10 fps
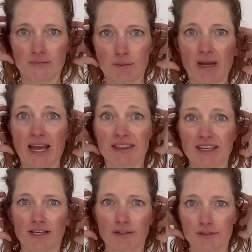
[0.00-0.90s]
behind the
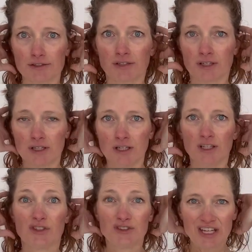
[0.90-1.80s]
ears.
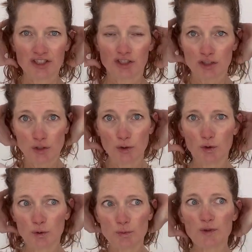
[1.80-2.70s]
Eustachian
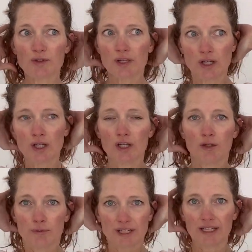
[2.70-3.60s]
tubes,
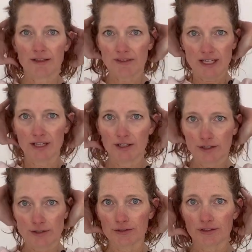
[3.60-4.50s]
ringing of the
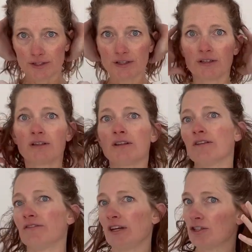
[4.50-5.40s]
ears, the
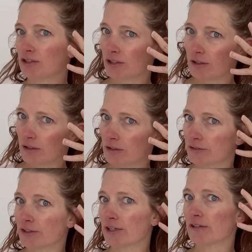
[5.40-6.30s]
facial
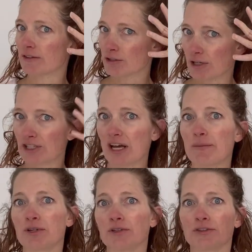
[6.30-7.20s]
nerve, the
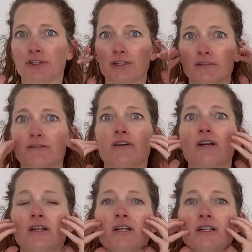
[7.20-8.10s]
trigeminal nerve,
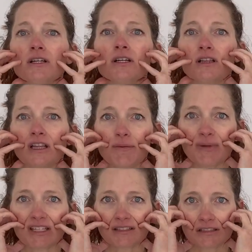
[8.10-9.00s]

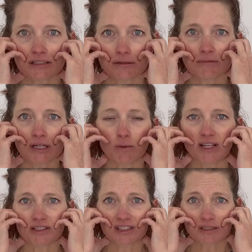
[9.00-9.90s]
limbic system that
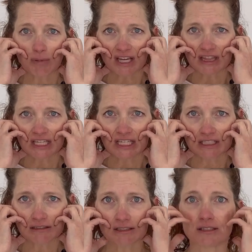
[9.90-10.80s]
wants us to bite
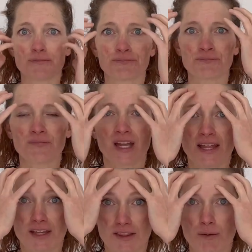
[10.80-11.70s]
things,
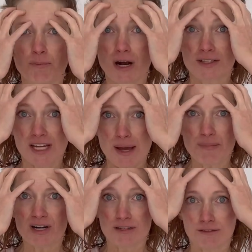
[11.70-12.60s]
and then the top
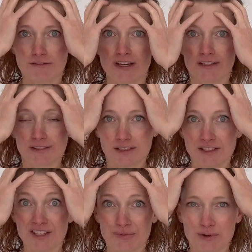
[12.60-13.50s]
part of the face that
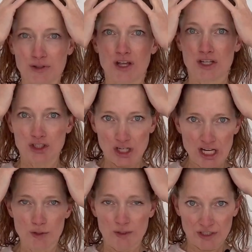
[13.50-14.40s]
does more of the genuine